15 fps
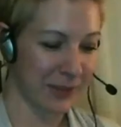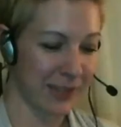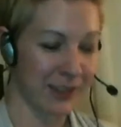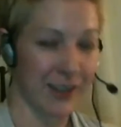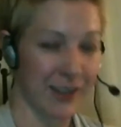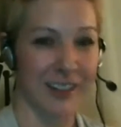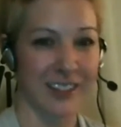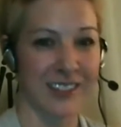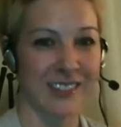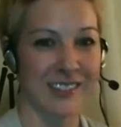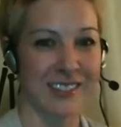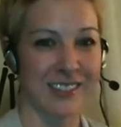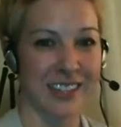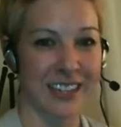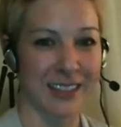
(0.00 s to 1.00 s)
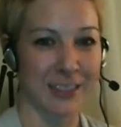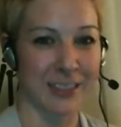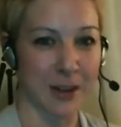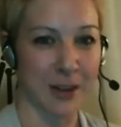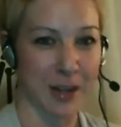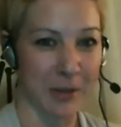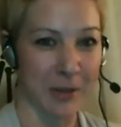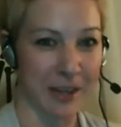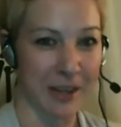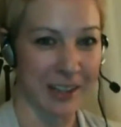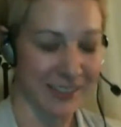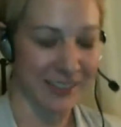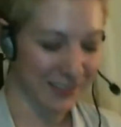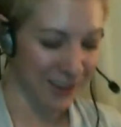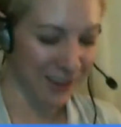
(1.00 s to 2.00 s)
gonna be a long, stinking 30
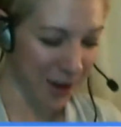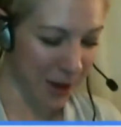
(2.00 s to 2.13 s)
minutes.